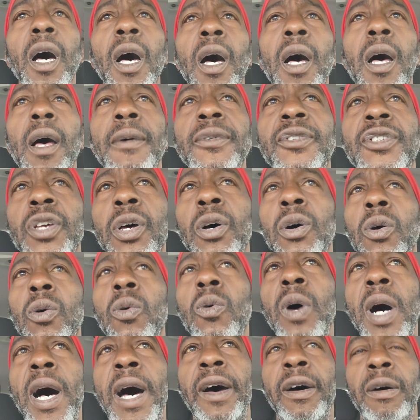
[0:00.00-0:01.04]
uh,
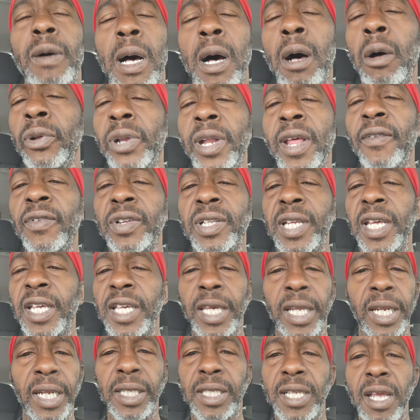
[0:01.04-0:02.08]
so I, will never
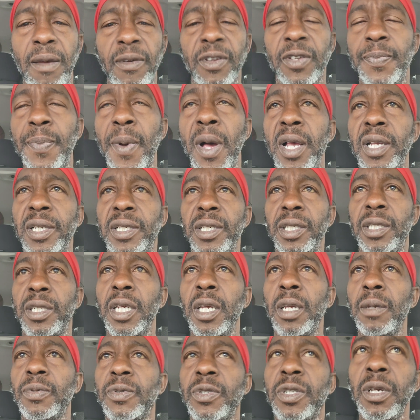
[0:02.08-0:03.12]
take any type of
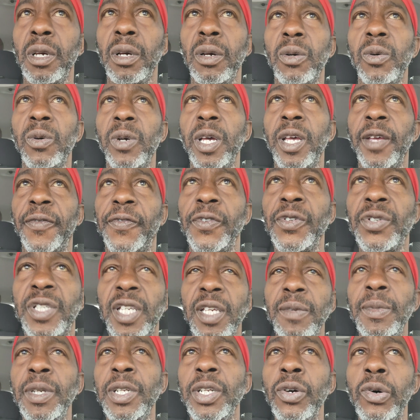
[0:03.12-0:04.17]
sponsorship. So if you
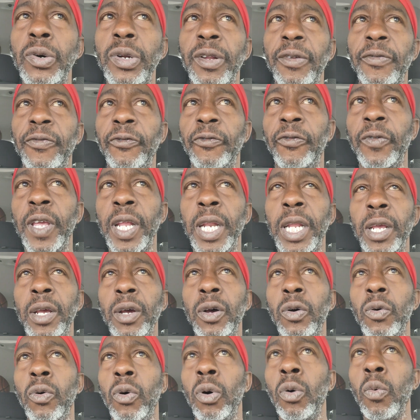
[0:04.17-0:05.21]
see me doing a
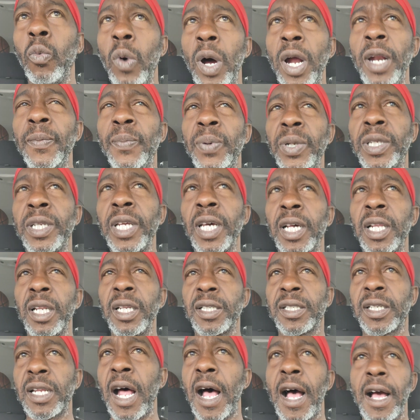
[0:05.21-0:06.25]
video on one
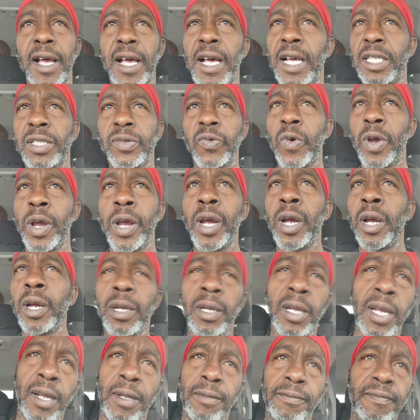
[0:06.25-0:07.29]
particular stock, I swear
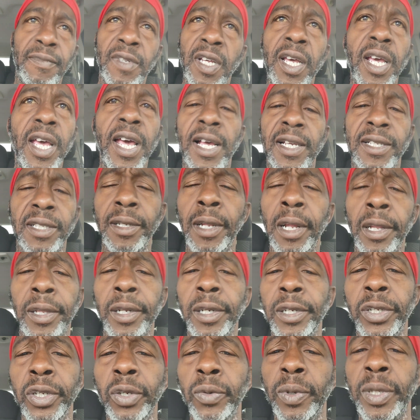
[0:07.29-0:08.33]
uh, it has
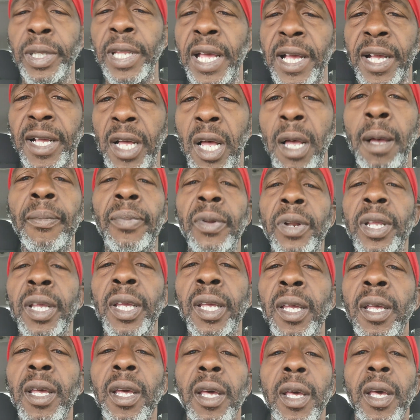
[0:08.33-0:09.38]
nothing to do with that
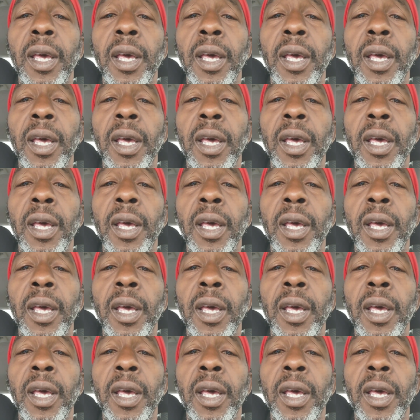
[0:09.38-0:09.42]
company